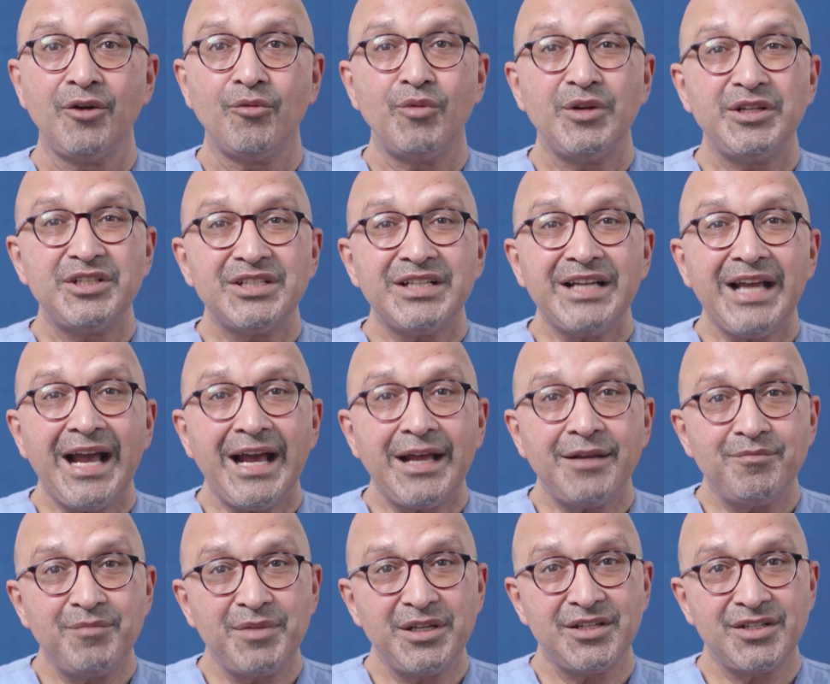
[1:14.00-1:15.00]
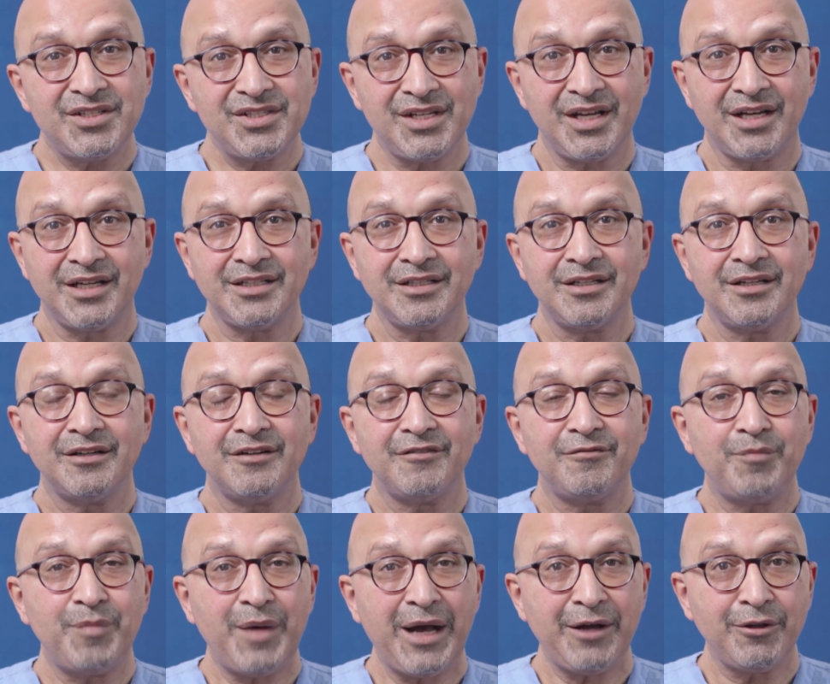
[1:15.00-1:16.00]
which can be a sign
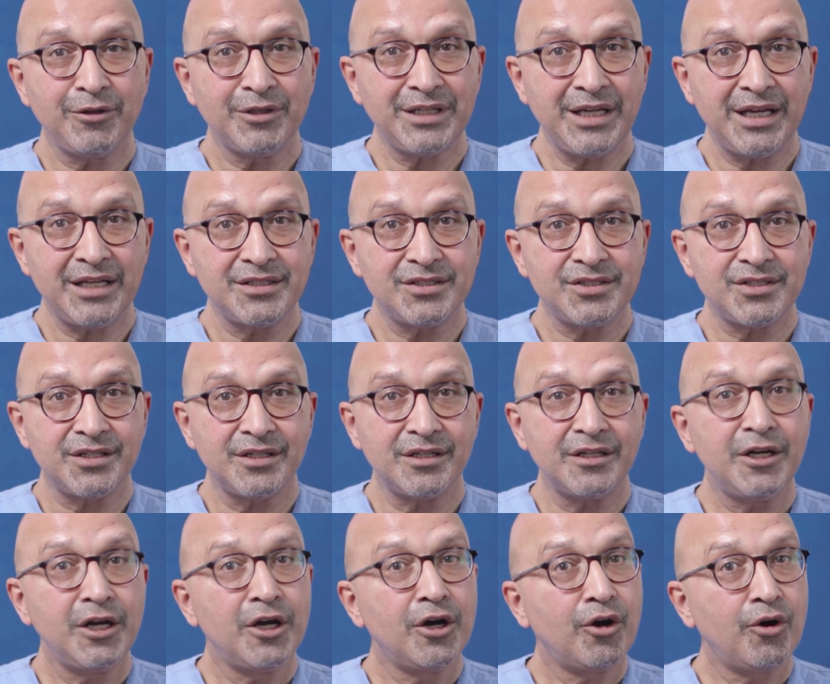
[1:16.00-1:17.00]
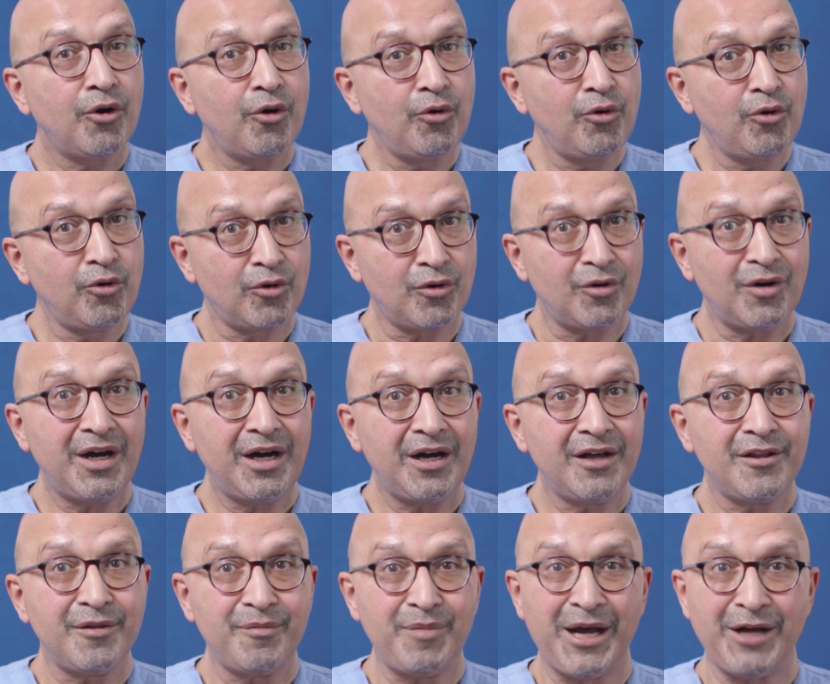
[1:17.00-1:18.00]
of bowel cancer or
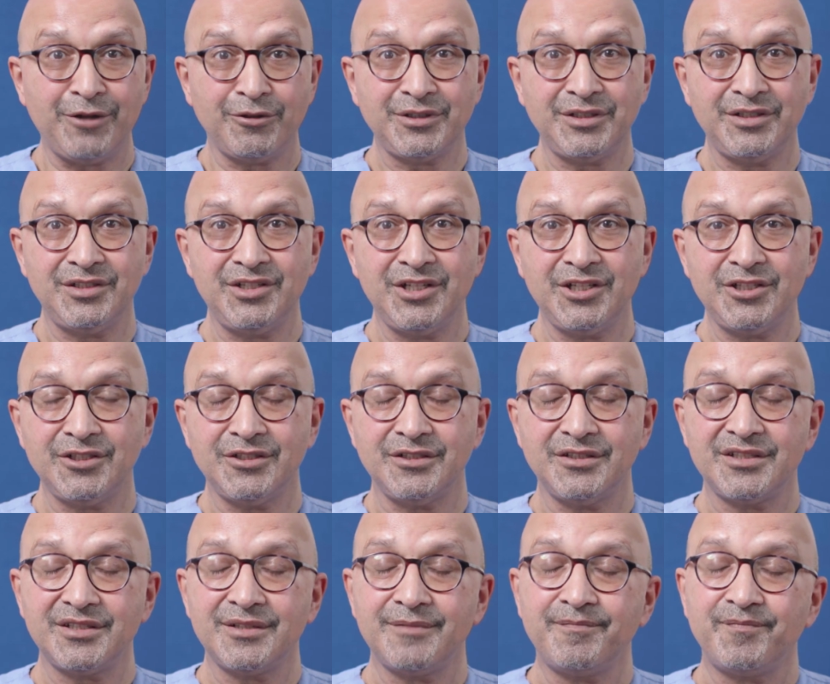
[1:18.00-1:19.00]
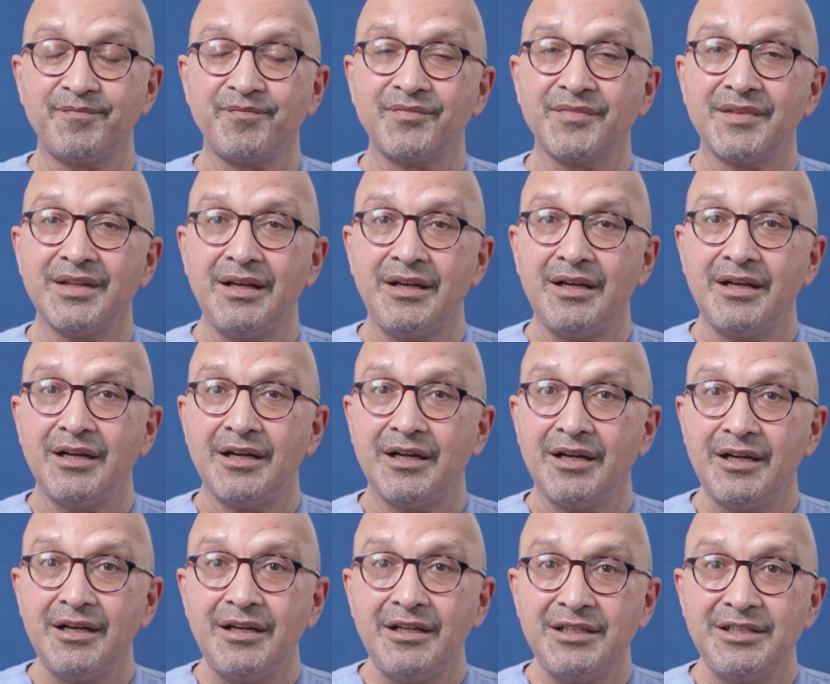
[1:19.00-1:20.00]
other bowel conditions.
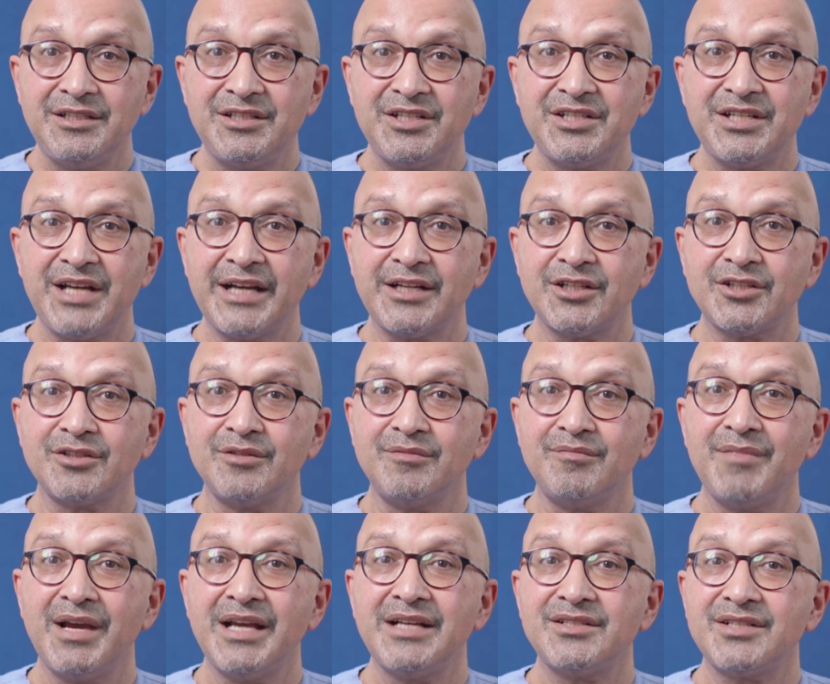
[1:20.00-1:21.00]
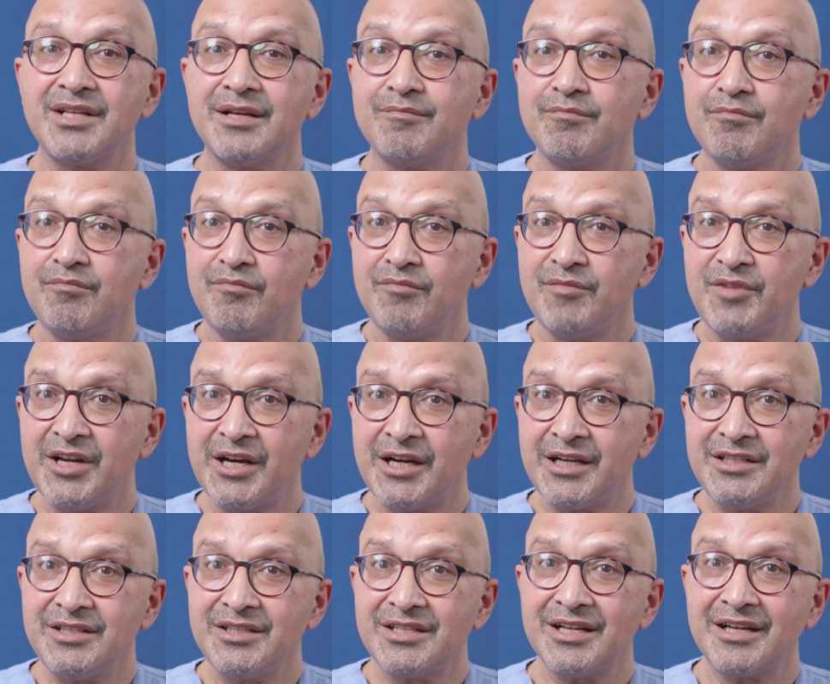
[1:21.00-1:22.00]
Early detection makes it
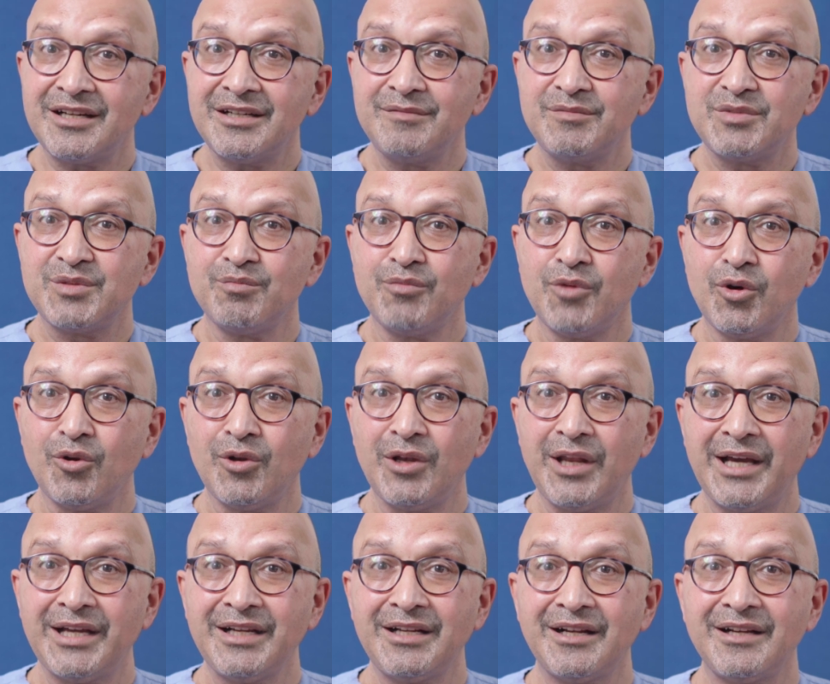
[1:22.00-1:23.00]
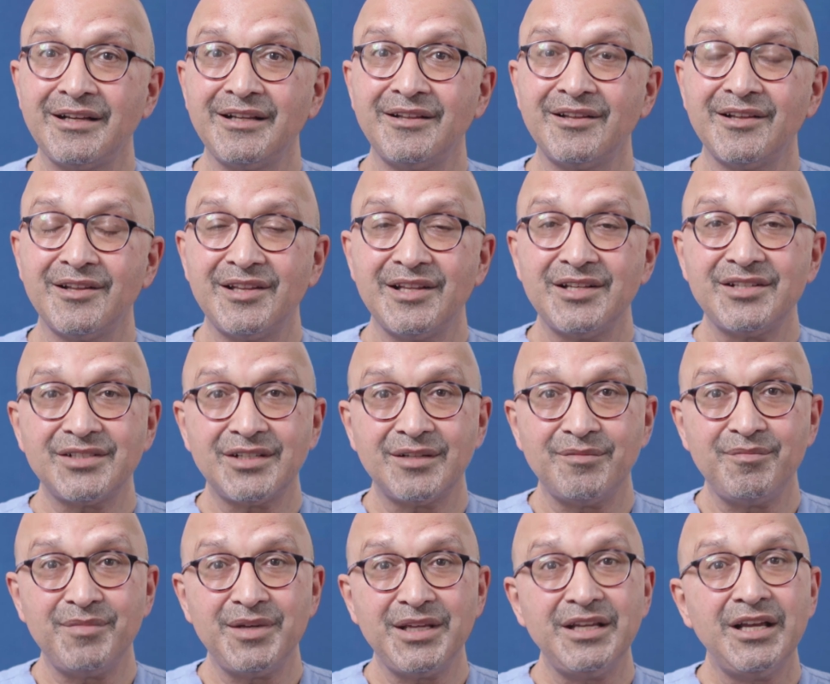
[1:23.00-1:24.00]
9 times more likely that this
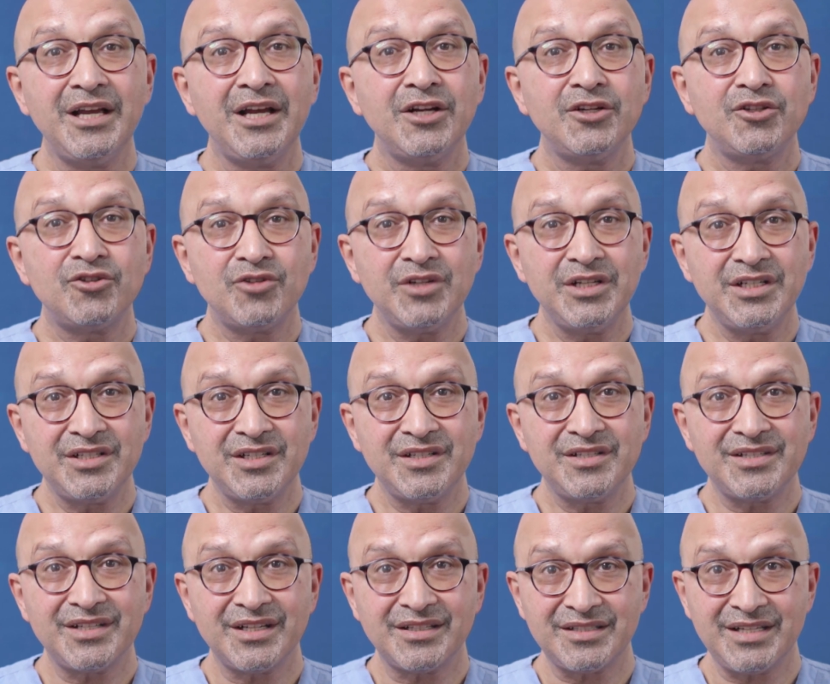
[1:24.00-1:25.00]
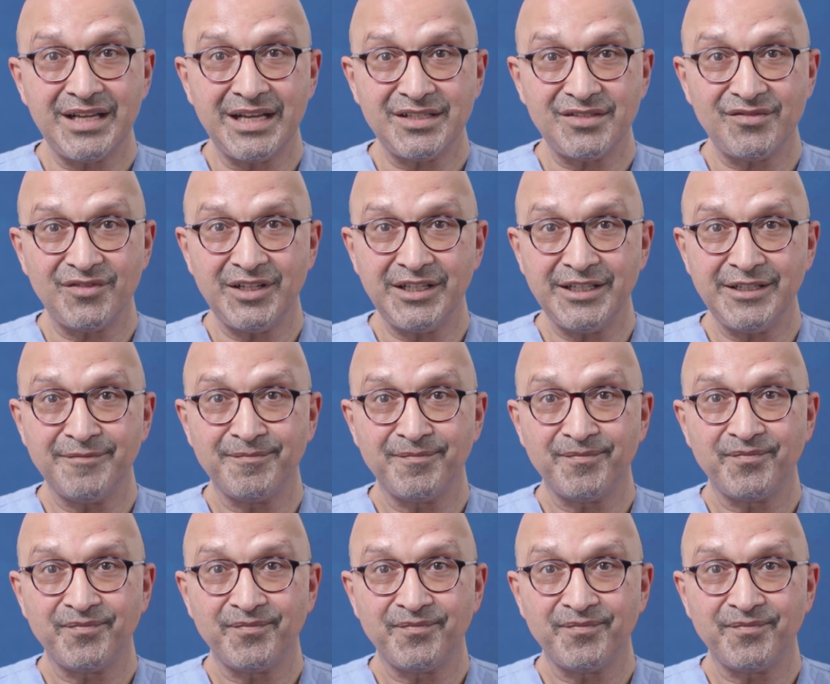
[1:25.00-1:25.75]
can be treated successfully.